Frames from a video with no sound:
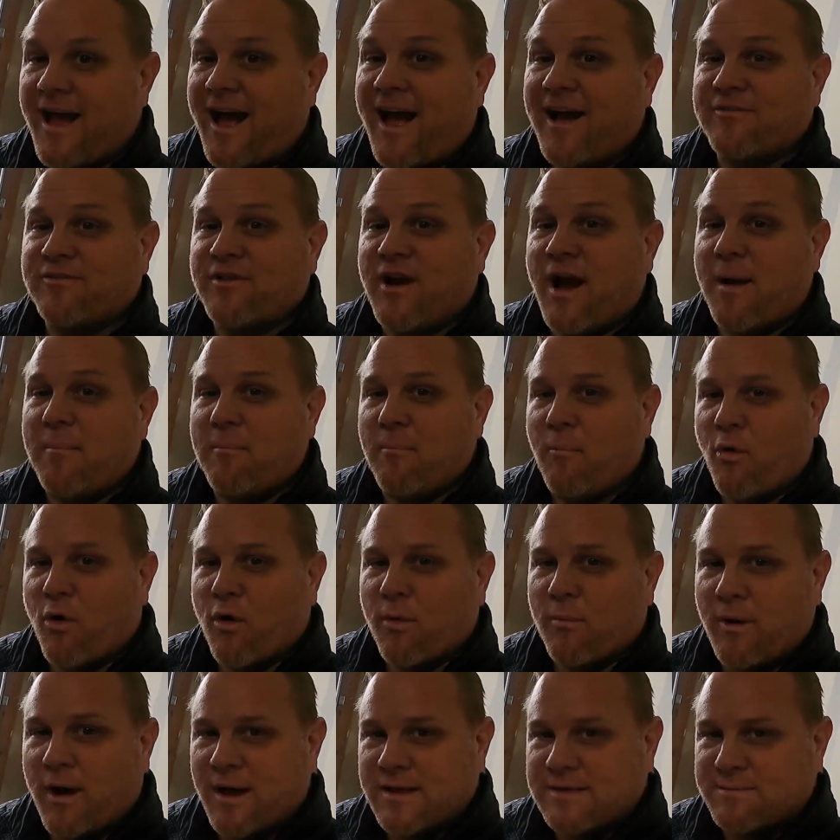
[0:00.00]
I've got
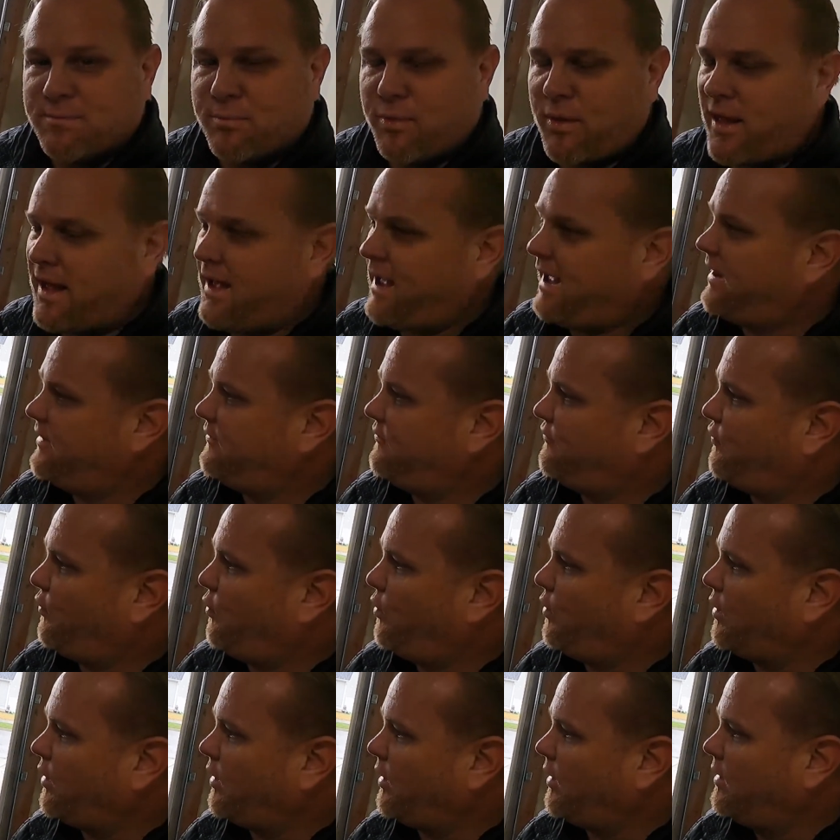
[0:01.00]
more mods planned
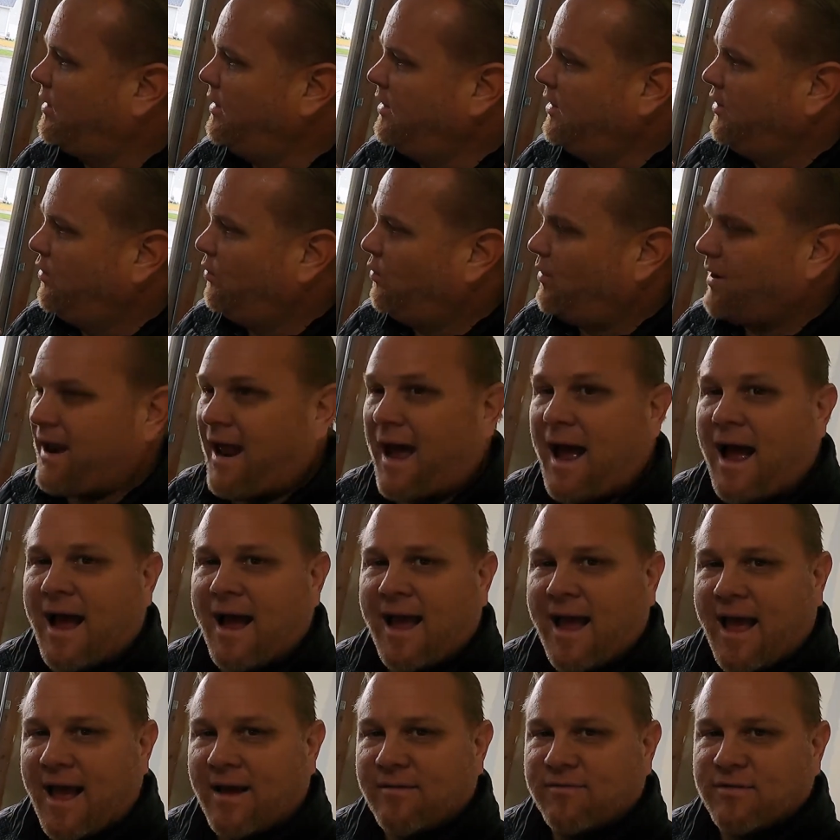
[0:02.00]
for what
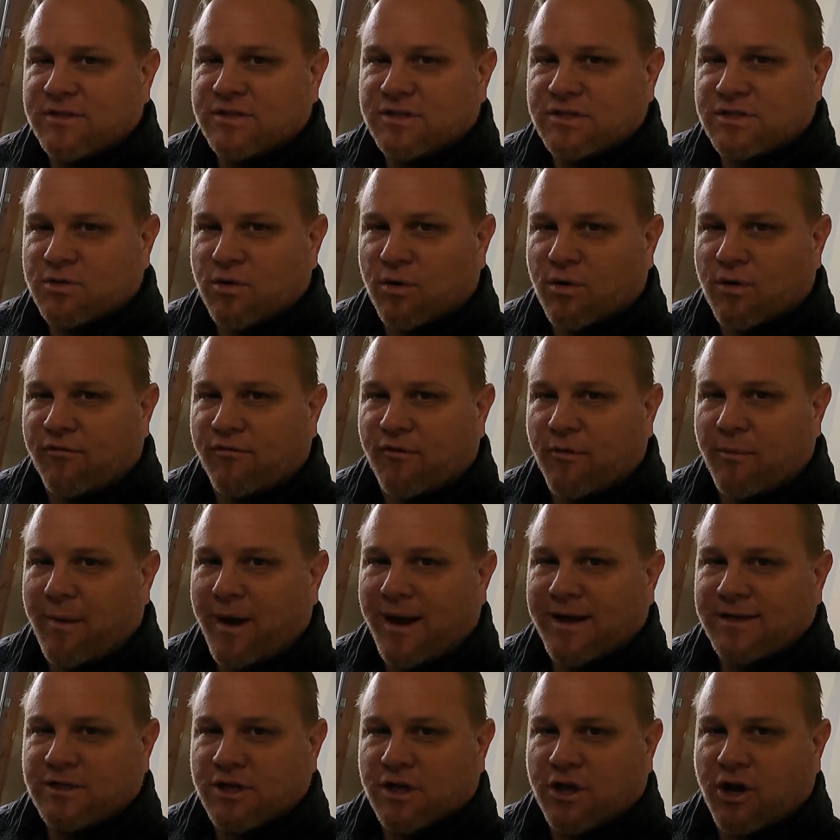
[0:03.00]
I have in store for
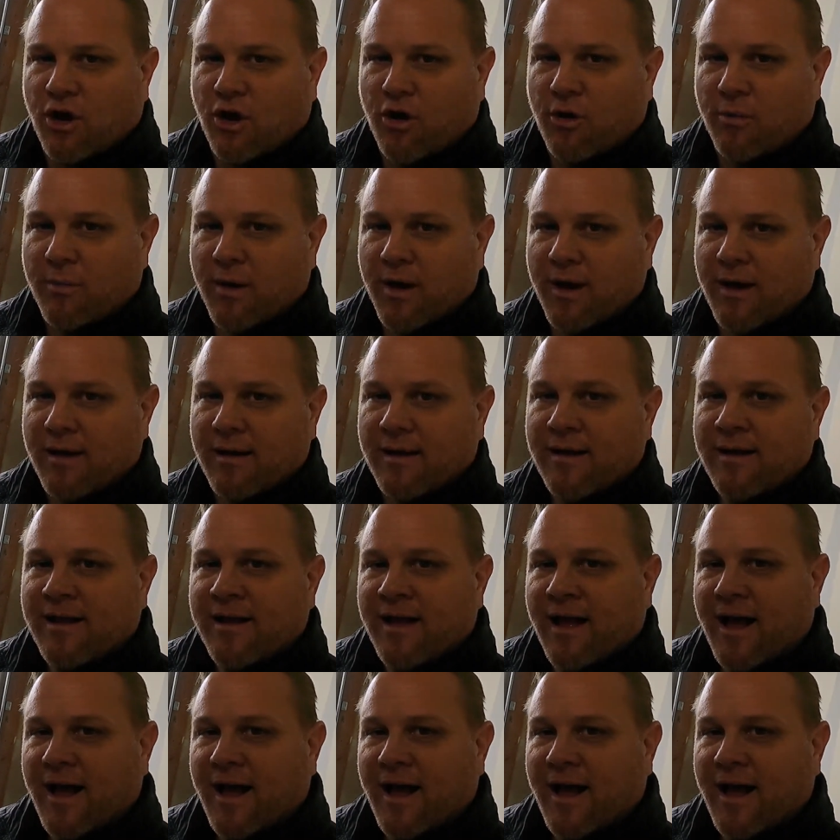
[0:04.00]
my Tacoma.